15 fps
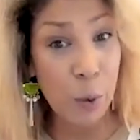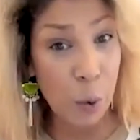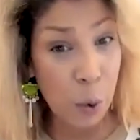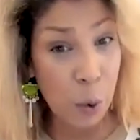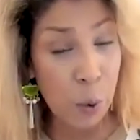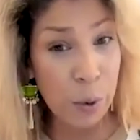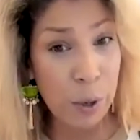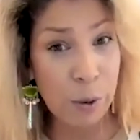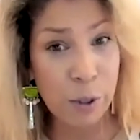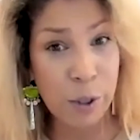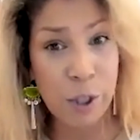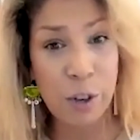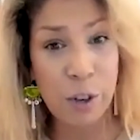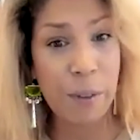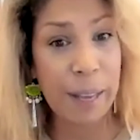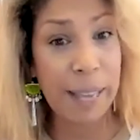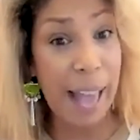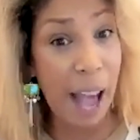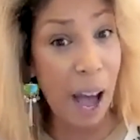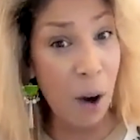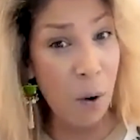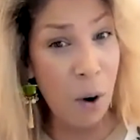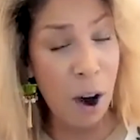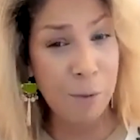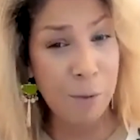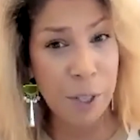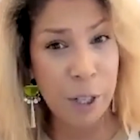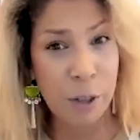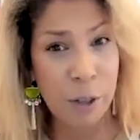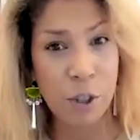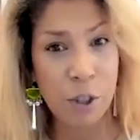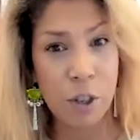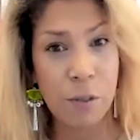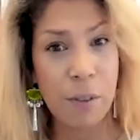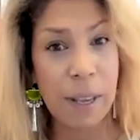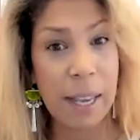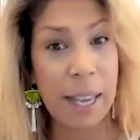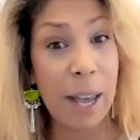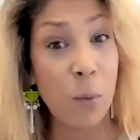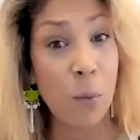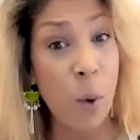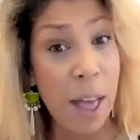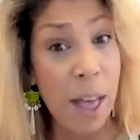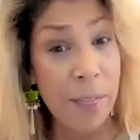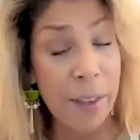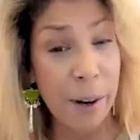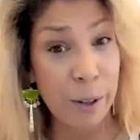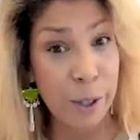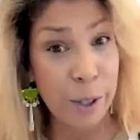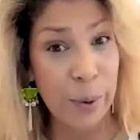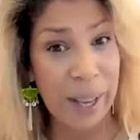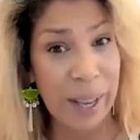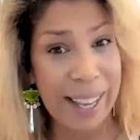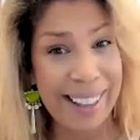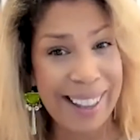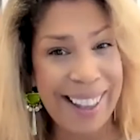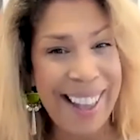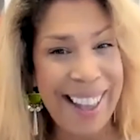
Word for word: who you're serving, how often you're serving, and what they're doing.